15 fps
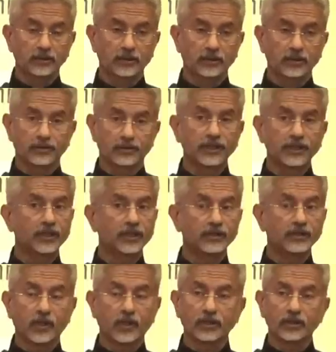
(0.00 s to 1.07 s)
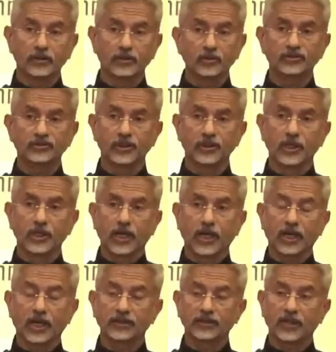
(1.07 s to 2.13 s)
Really, one looks
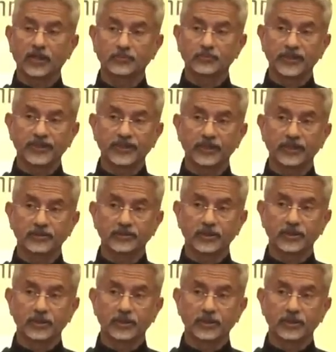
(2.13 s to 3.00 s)
at that period,